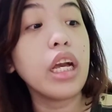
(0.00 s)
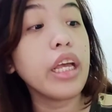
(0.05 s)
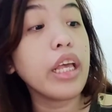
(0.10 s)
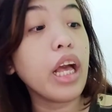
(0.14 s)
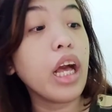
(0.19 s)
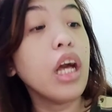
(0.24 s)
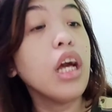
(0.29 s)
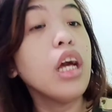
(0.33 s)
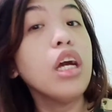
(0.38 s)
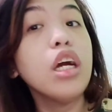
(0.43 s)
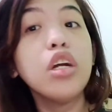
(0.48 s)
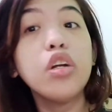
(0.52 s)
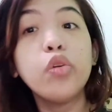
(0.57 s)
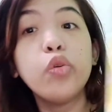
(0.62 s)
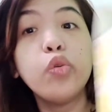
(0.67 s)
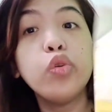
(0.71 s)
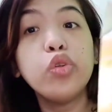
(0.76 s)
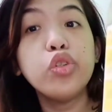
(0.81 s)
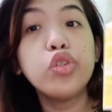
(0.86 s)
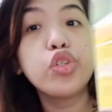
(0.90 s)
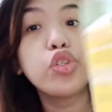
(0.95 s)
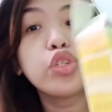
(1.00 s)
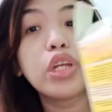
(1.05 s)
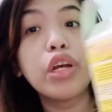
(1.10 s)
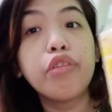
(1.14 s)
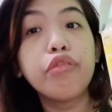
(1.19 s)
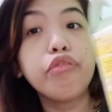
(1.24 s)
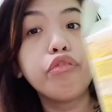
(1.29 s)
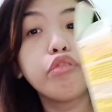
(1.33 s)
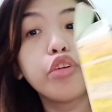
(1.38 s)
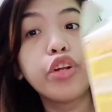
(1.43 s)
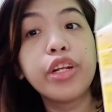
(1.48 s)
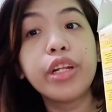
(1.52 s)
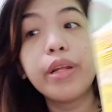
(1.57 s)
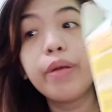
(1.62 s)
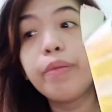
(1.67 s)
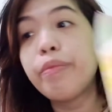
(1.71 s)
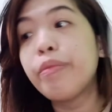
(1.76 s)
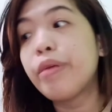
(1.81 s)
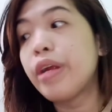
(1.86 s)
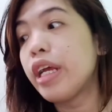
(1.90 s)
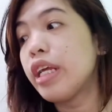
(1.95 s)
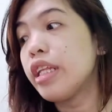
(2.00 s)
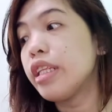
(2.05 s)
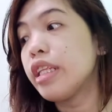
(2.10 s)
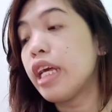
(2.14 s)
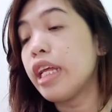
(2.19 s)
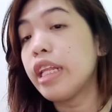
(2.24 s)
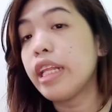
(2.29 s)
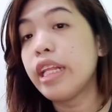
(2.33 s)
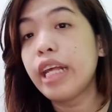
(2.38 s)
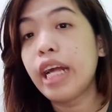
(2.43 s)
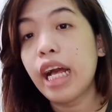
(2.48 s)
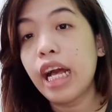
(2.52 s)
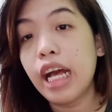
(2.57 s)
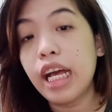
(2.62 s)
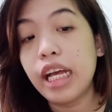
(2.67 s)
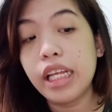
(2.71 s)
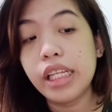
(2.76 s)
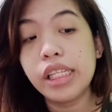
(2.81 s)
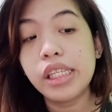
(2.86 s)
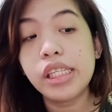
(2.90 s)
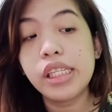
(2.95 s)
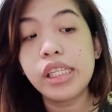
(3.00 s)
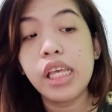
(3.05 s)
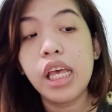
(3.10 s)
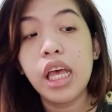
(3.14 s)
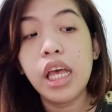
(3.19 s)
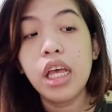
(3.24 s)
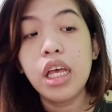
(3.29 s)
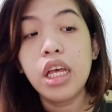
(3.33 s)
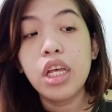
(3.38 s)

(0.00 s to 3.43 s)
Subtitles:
Kaya, good siya for the pregnant cats.